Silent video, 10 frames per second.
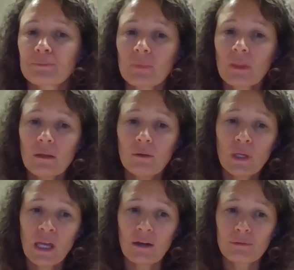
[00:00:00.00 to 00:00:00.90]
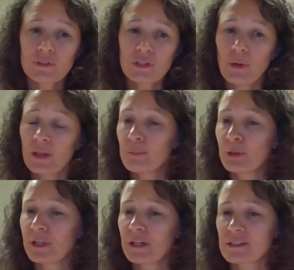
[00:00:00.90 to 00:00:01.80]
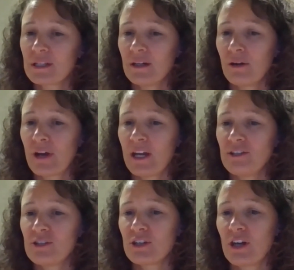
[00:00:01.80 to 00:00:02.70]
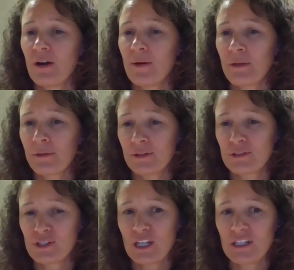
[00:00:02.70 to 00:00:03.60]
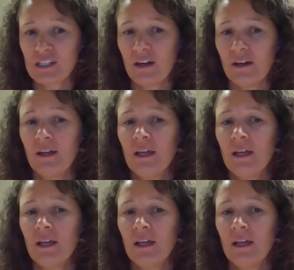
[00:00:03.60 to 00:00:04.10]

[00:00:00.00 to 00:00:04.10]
We have 2 other products in our range other than Cheetah.